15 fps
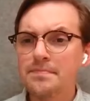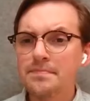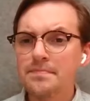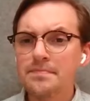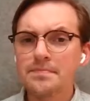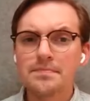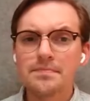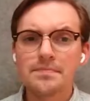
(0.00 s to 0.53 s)

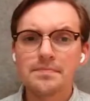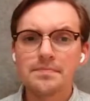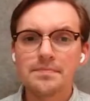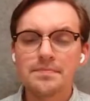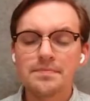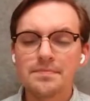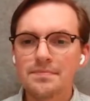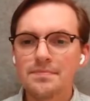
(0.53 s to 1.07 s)

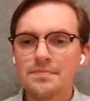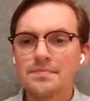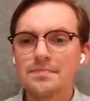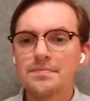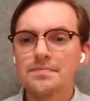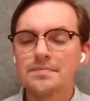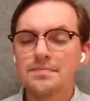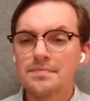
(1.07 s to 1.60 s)

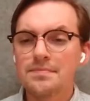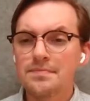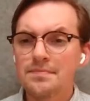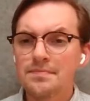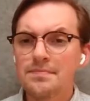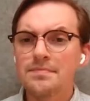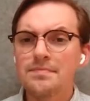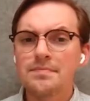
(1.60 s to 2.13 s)

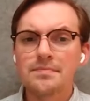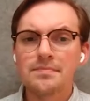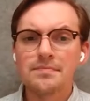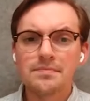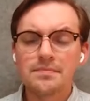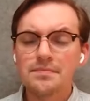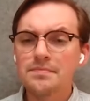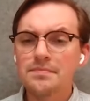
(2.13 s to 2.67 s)

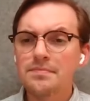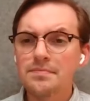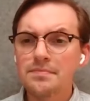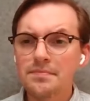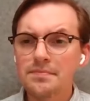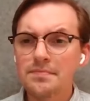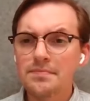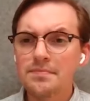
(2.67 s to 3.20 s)

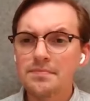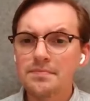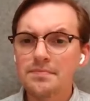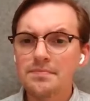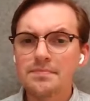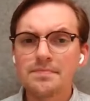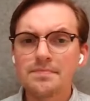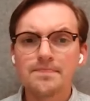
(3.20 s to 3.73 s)

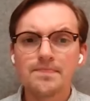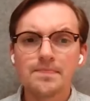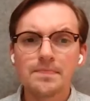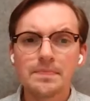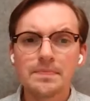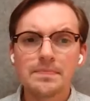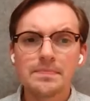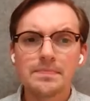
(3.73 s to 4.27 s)

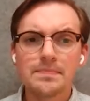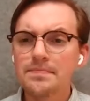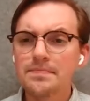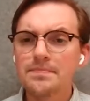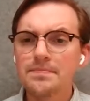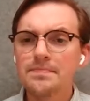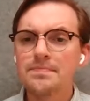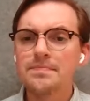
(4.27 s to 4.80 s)

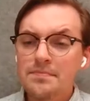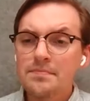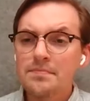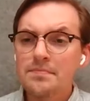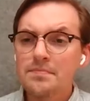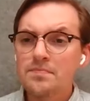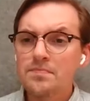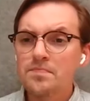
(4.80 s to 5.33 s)

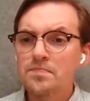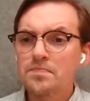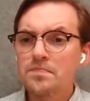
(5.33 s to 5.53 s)
This person isn't speaking.